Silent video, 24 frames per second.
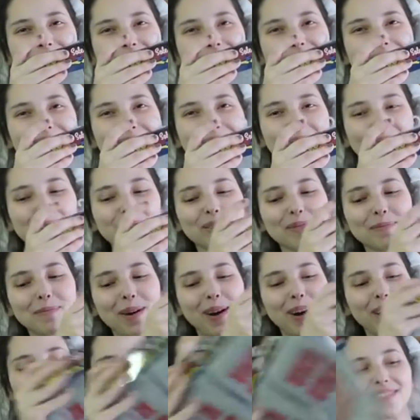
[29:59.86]
it's like on the
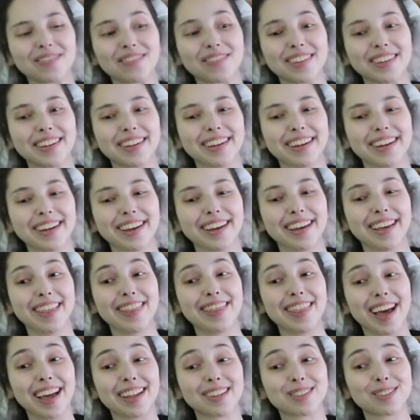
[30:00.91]
bottom.
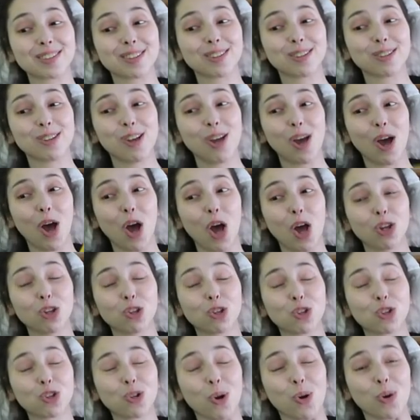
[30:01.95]
That's oh, that,
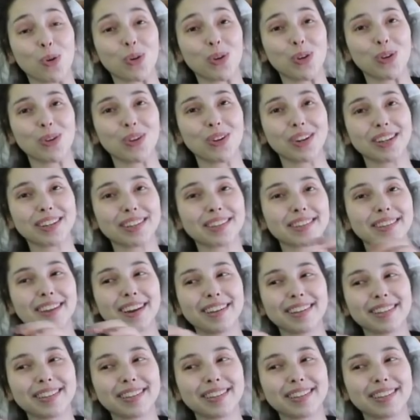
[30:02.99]
that is so cute. cute. I can't